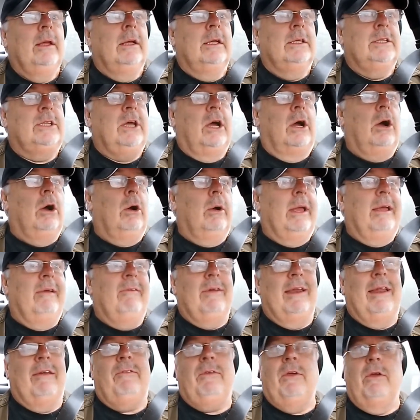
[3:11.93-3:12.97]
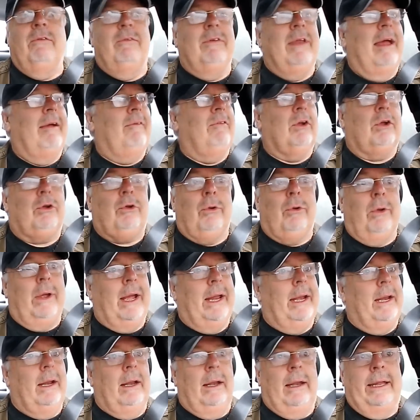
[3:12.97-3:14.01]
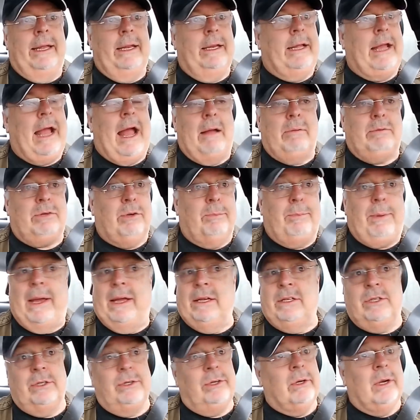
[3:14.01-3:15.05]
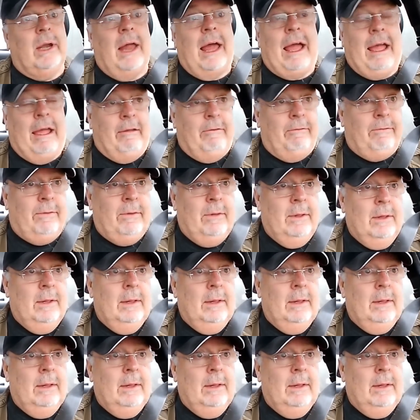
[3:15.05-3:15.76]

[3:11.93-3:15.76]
So even if you've never created a lead capture page in your life,